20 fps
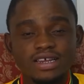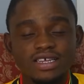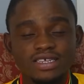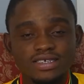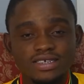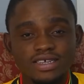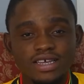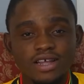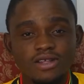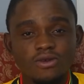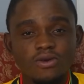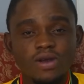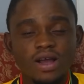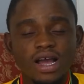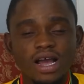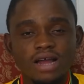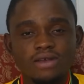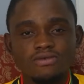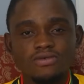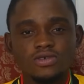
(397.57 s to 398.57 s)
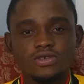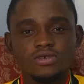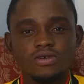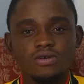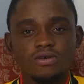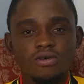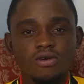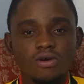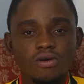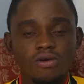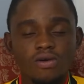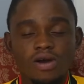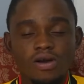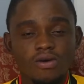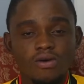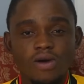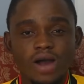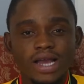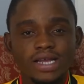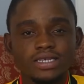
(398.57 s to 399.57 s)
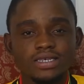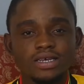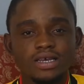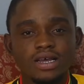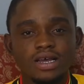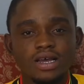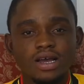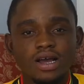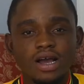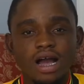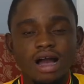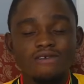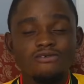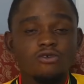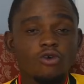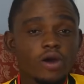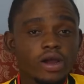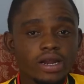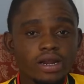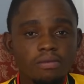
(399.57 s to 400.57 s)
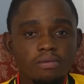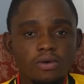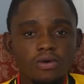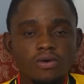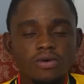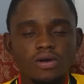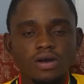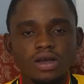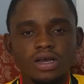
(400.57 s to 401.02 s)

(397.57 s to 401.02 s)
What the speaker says: His yellow card was quite avoidable.